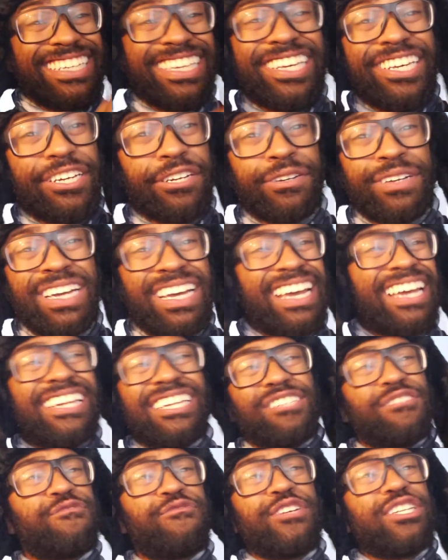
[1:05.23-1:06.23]
here in
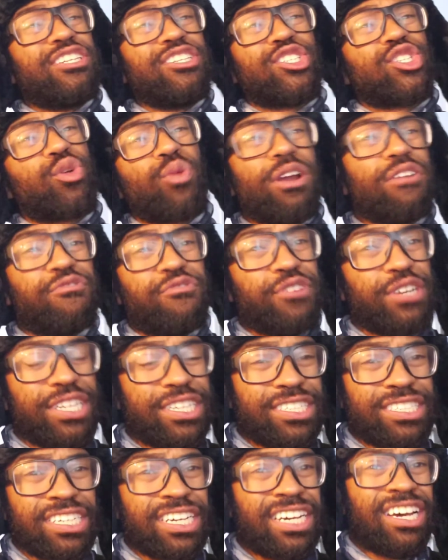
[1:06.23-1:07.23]
this 50 square
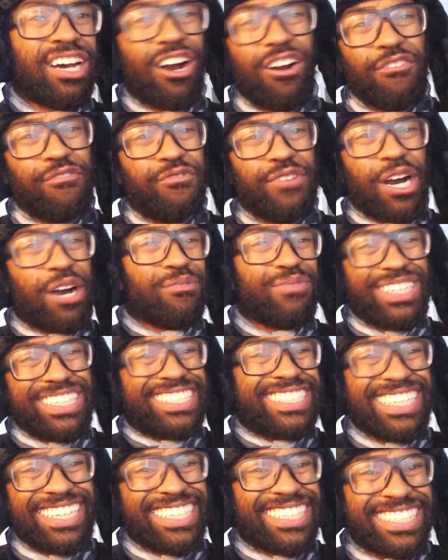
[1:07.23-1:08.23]
footage of the
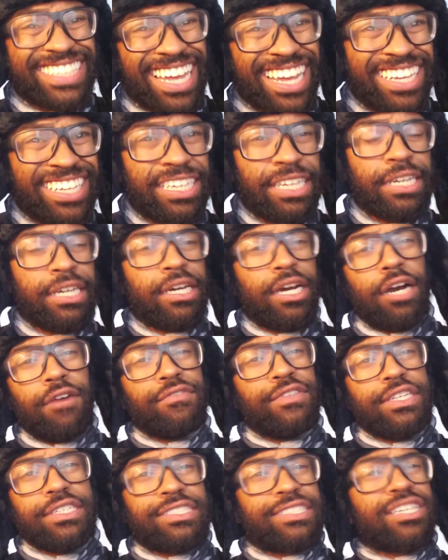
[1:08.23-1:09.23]
city state,
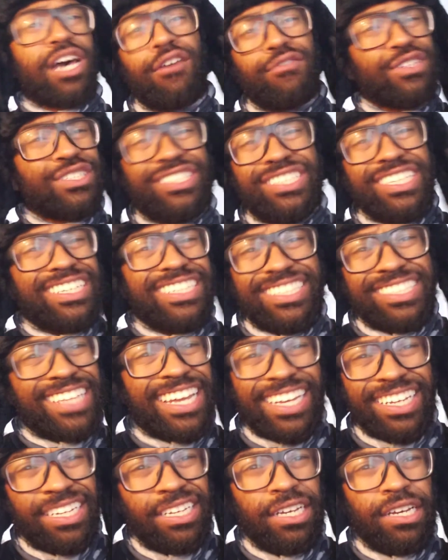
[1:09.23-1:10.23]
of the sovereign city
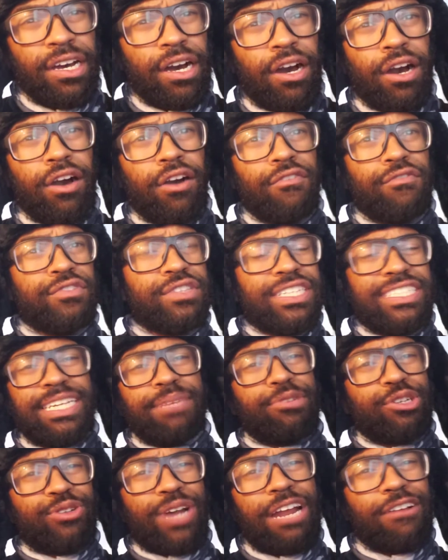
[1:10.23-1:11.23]
state of the
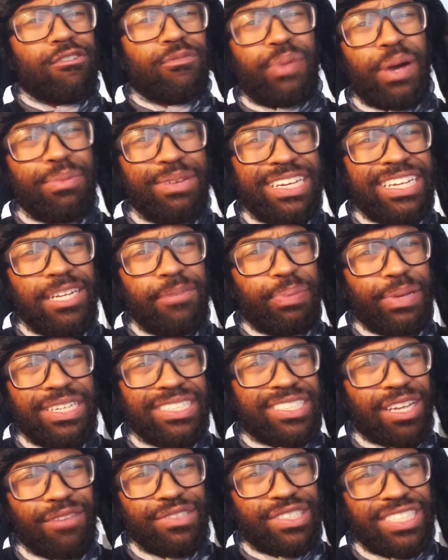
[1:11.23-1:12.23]
Democratic Republic,
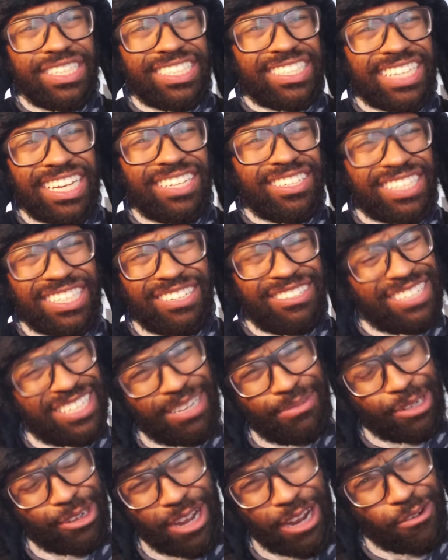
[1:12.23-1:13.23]
independent sovereign city state of the
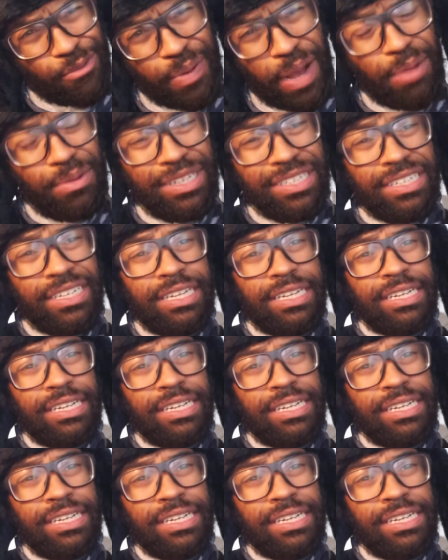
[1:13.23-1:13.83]
Democratic Republic.